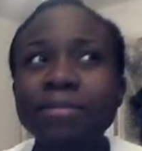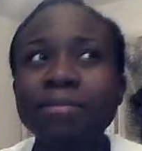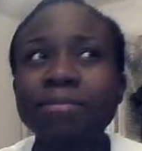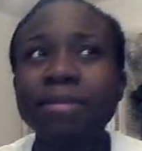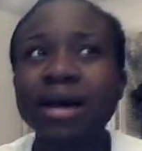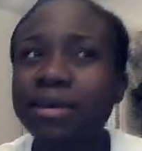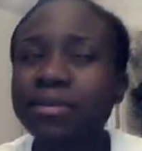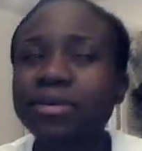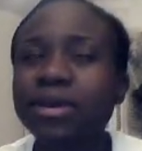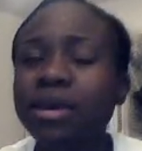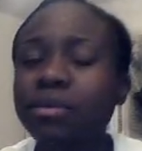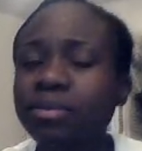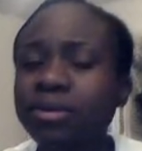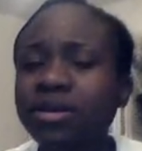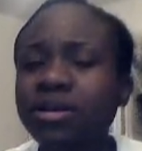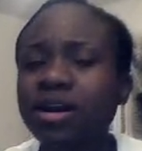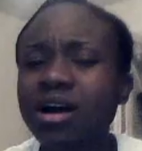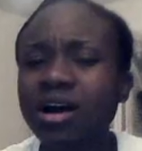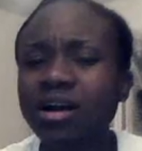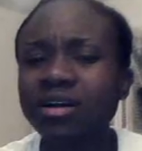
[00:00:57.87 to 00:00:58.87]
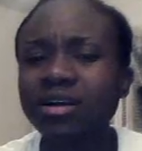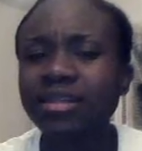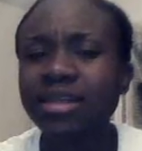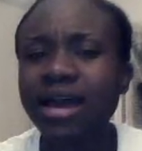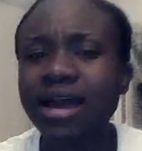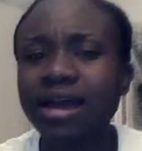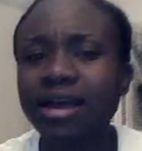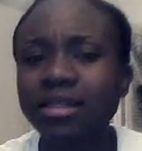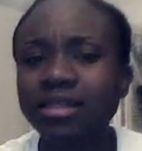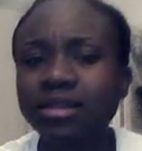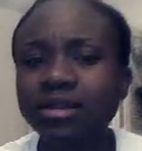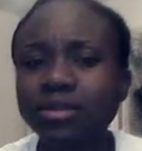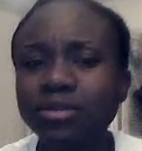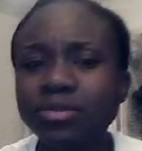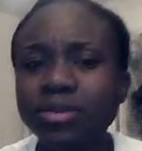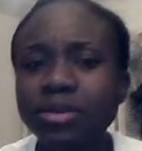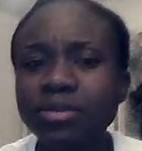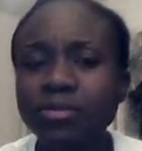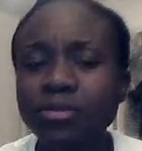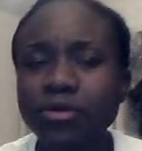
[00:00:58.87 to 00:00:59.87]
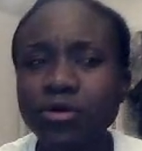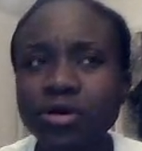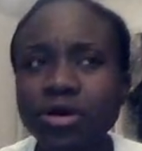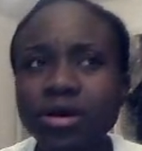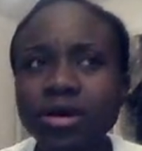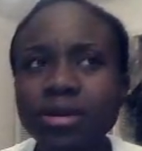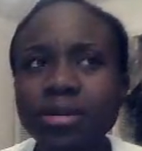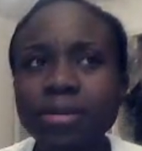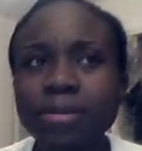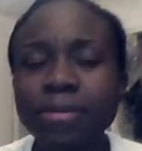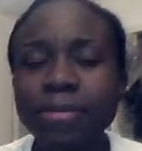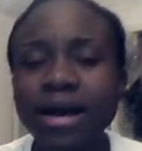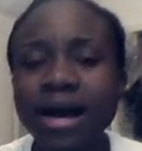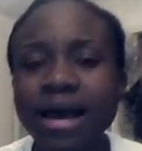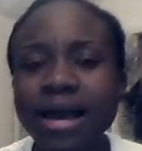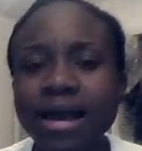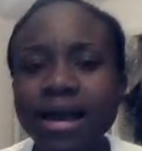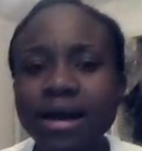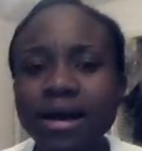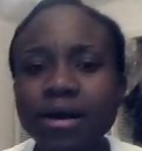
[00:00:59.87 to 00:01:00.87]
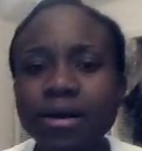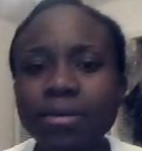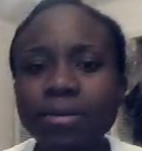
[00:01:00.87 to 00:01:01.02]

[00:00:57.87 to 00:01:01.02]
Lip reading: might be able to conquer that a little bit more by